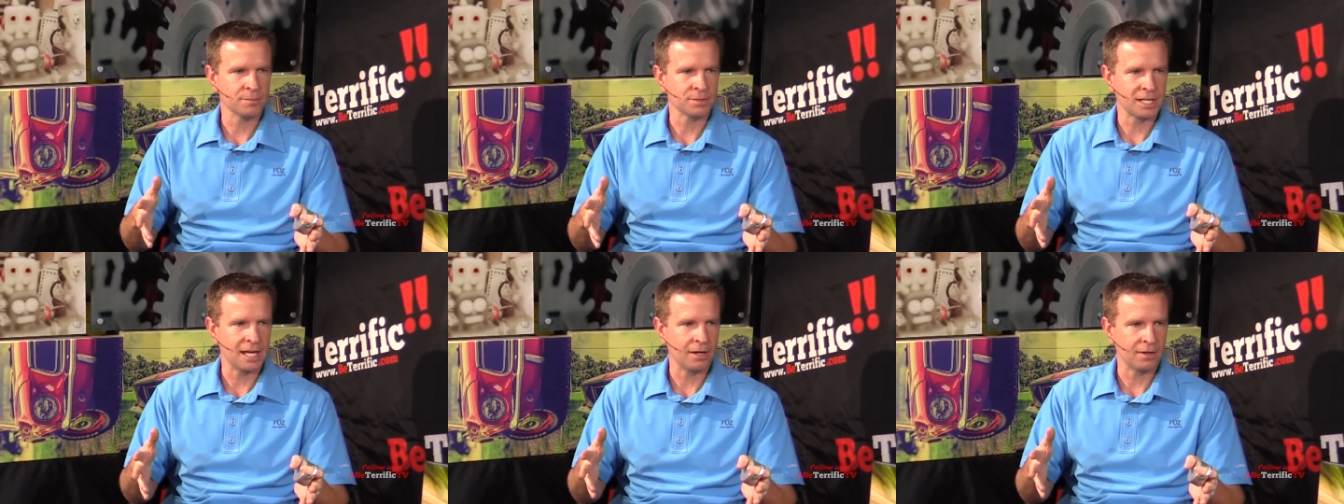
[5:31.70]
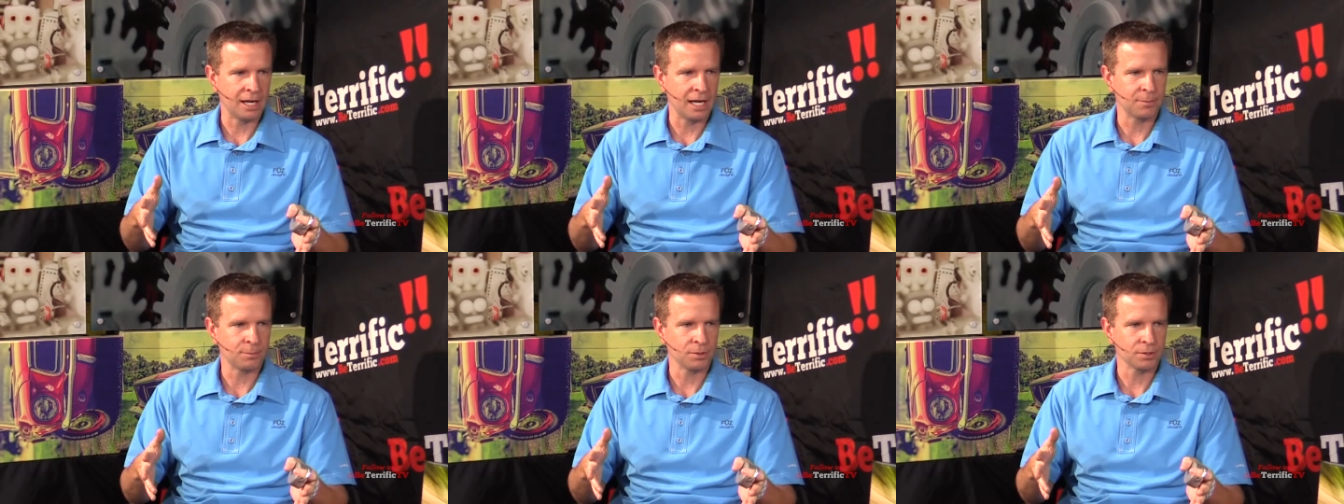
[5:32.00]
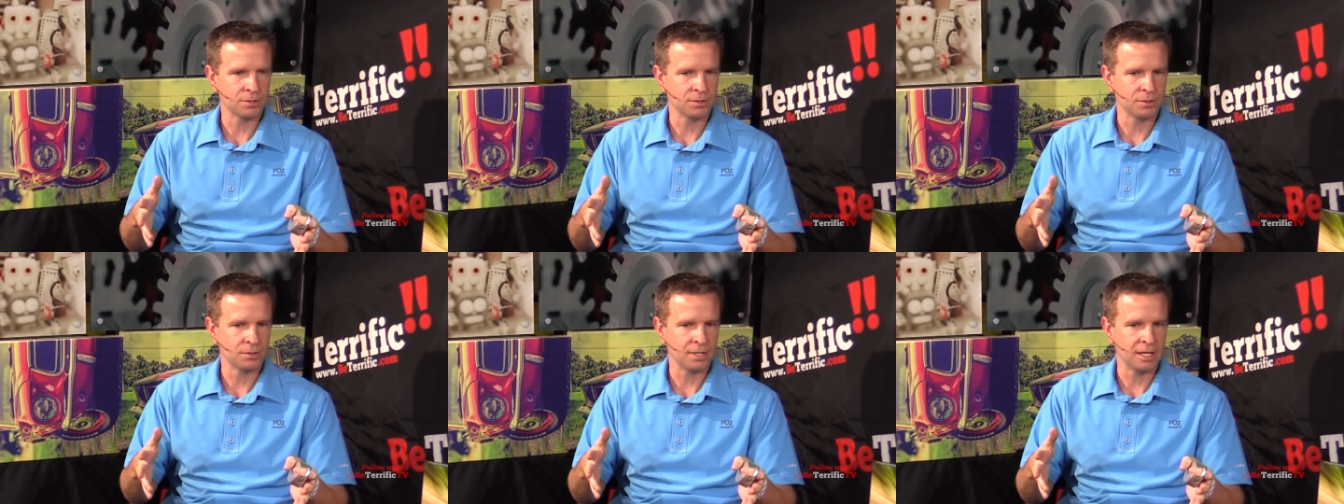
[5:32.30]
comes out
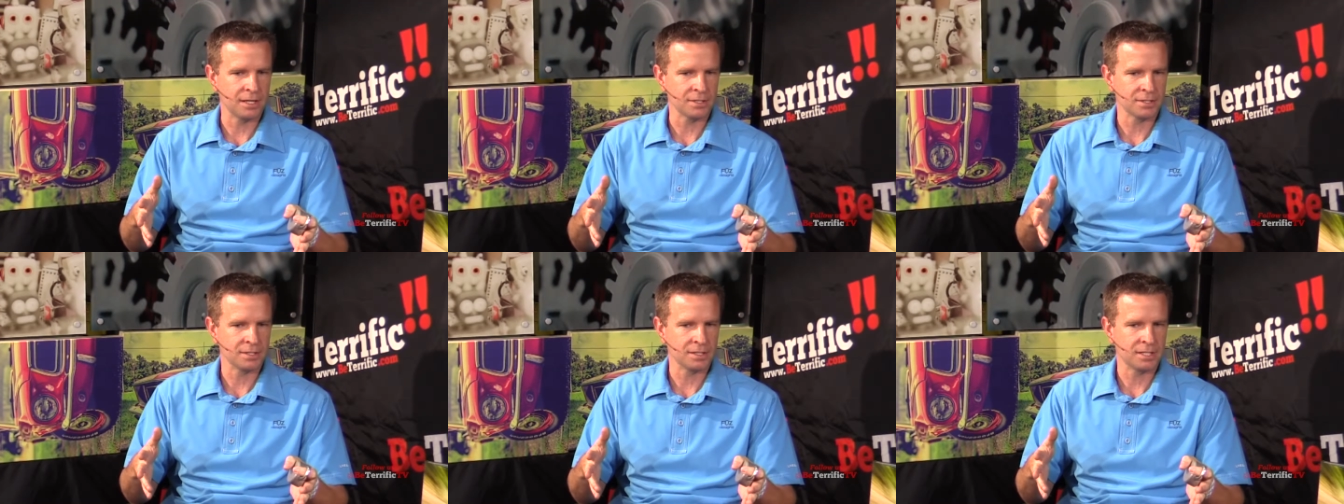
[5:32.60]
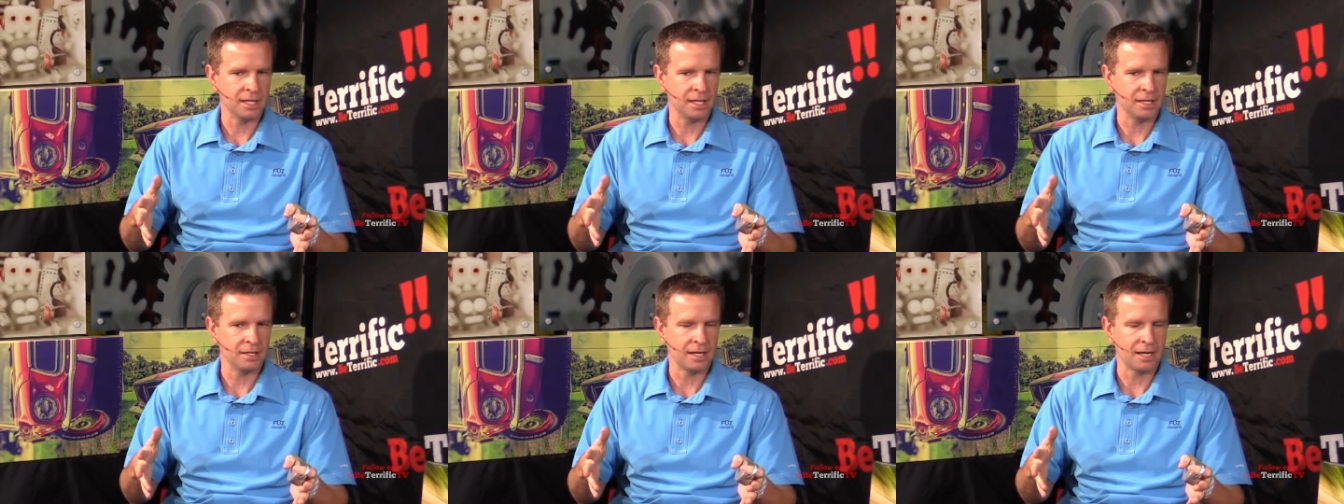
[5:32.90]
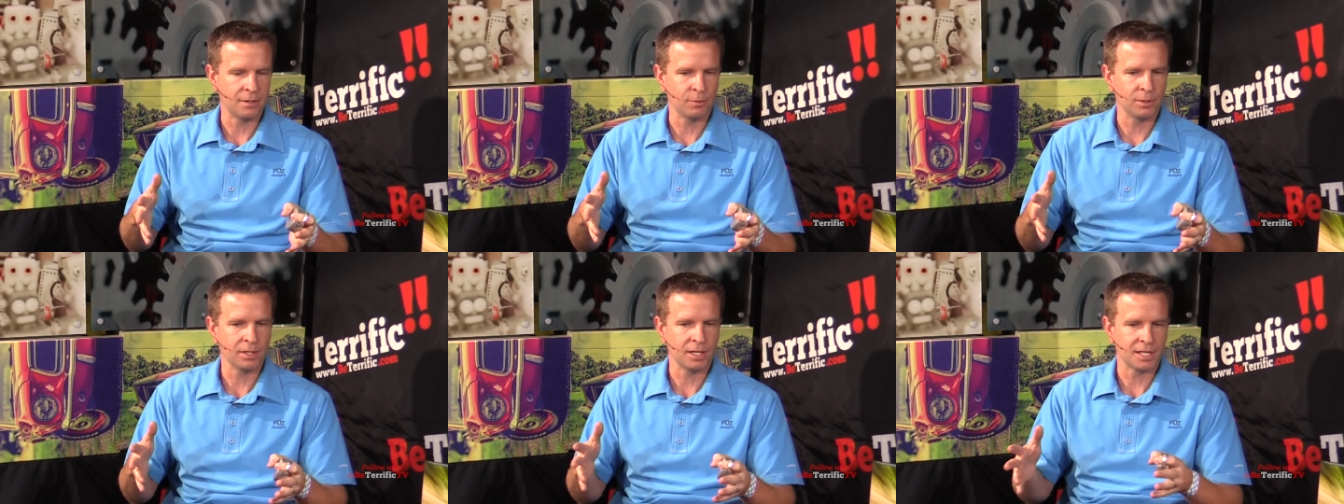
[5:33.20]
April 2010,
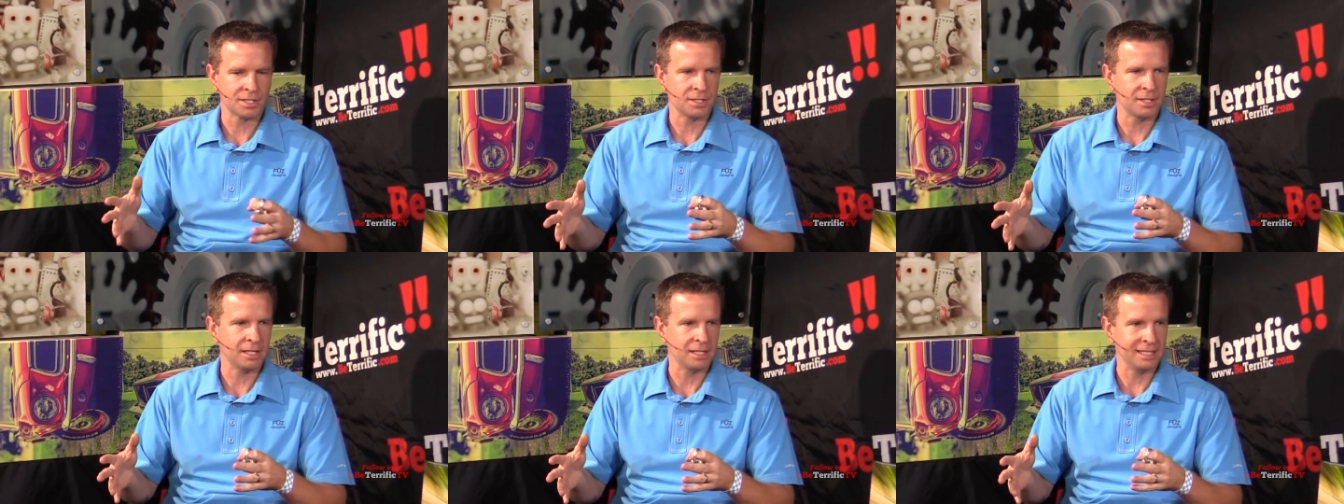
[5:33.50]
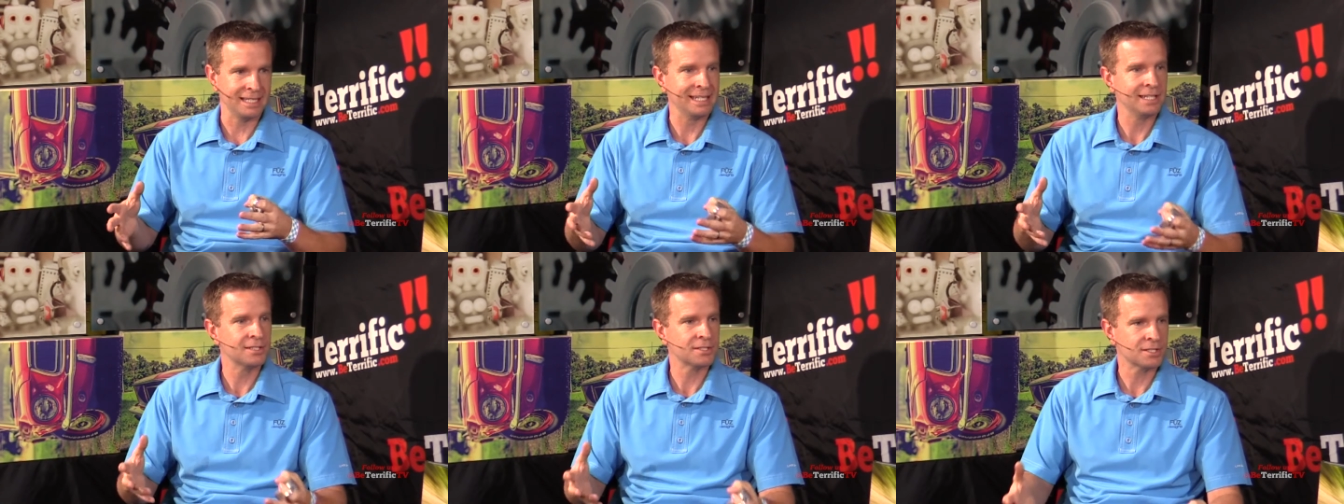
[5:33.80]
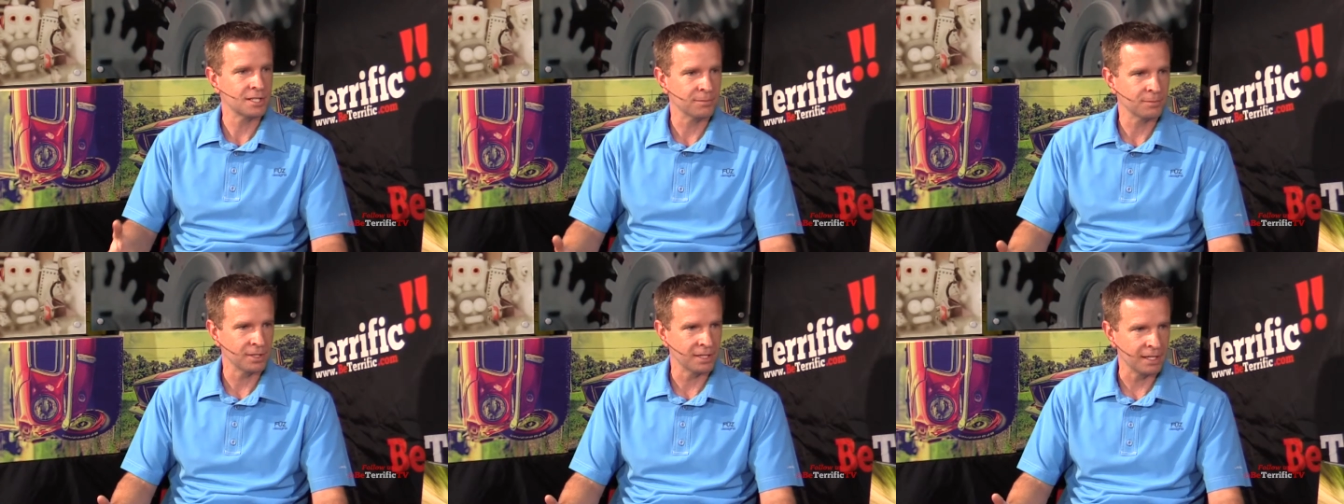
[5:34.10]
and I realized that it needed
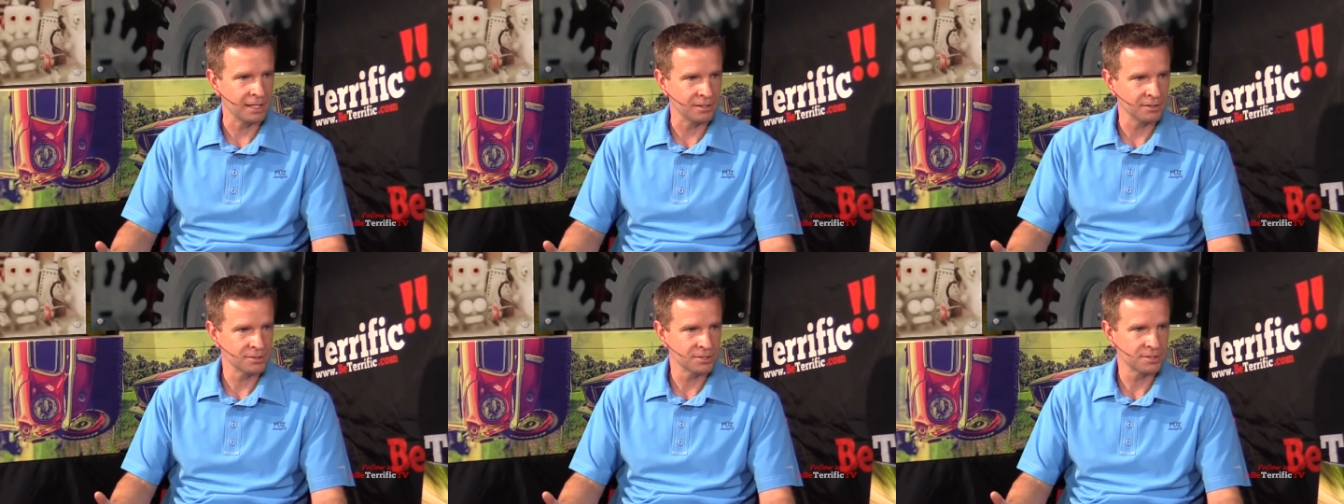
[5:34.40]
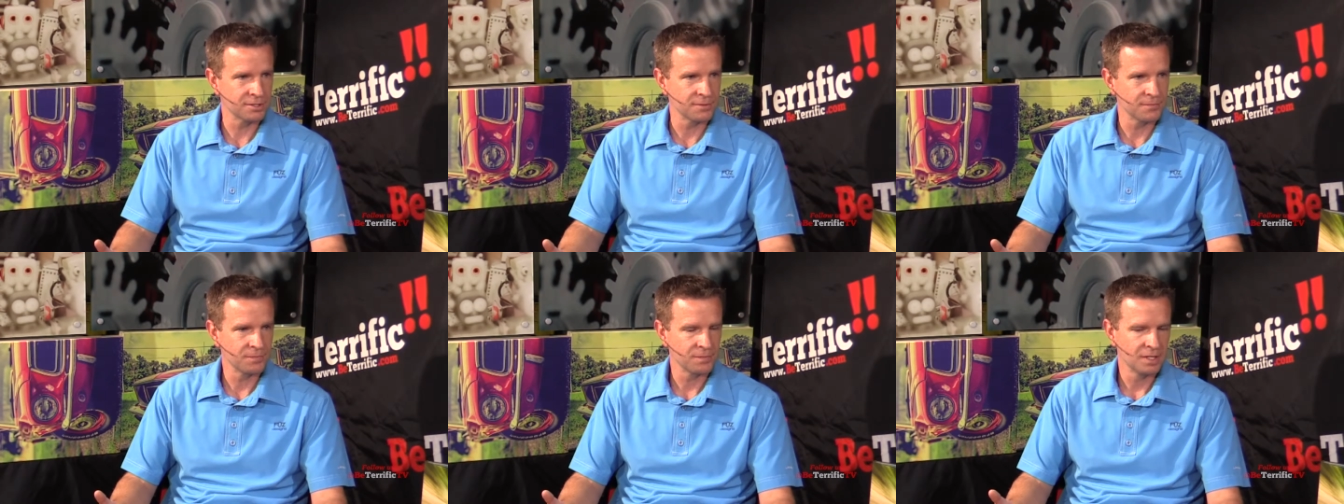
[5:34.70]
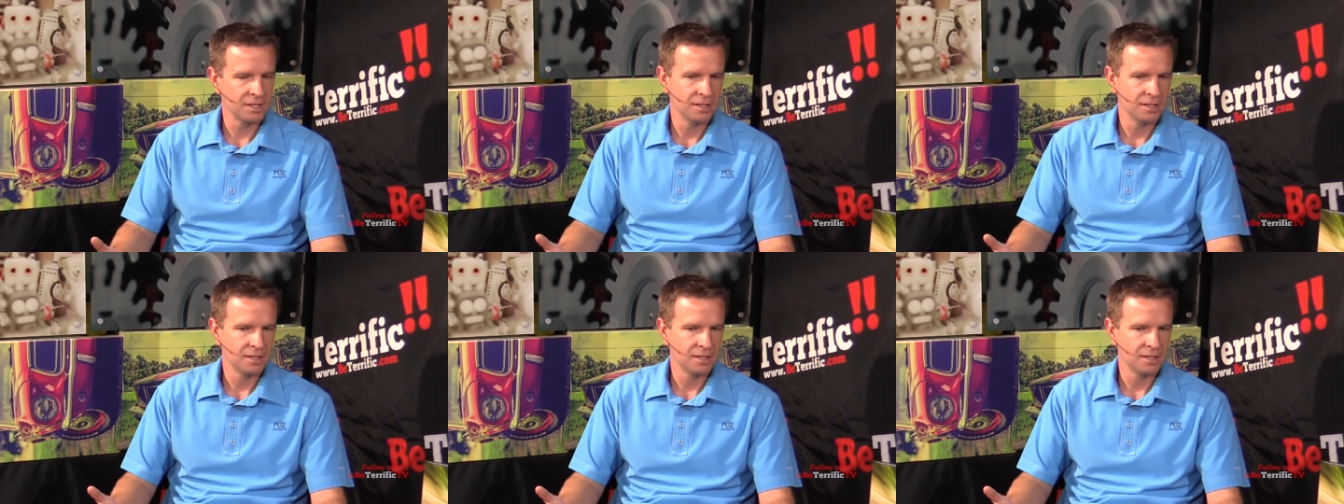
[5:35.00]
something else.